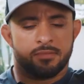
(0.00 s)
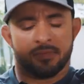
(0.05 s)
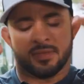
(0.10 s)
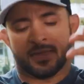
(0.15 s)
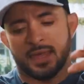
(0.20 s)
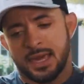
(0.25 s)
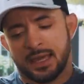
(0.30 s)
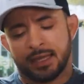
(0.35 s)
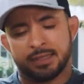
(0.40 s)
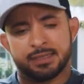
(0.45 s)

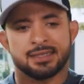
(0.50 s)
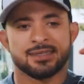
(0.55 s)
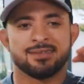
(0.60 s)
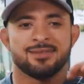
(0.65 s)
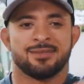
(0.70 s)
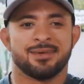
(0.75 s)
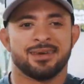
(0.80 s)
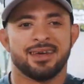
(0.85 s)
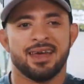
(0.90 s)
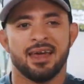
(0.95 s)
things,
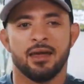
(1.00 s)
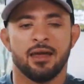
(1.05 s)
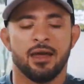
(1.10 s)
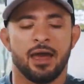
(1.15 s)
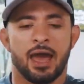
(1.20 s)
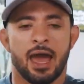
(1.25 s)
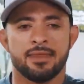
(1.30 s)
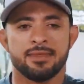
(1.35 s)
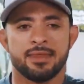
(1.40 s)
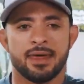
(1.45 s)

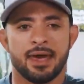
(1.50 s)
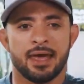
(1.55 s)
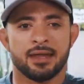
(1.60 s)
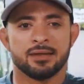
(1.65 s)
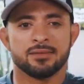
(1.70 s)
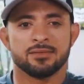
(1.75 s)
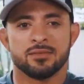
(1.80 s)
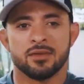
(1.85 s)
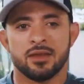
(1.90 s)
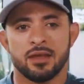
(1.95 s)
and
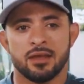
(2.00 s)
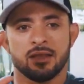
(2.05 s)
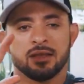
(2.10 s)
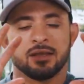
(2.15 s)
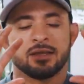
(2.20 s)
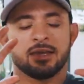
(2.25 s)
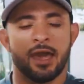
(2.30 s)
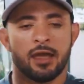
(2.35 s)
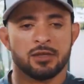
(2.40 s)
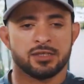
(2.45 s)
then
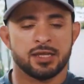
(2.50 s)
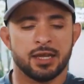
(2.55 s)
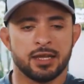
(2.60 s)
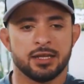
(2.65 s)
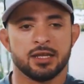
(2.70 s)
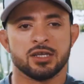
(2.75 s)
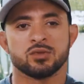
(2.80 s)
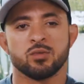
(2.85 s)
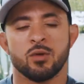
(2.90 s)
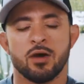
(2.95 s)
cage that
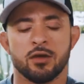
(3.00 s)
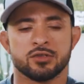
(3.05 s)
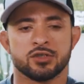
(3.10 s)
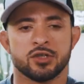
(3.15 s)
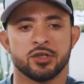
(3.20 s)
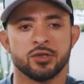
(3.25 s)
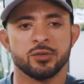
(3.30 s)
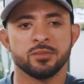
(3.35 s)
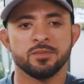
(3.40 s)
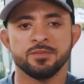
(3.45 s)
in as well
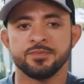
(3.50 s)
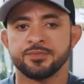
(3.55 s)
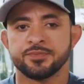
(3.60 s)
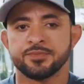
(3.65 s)
too.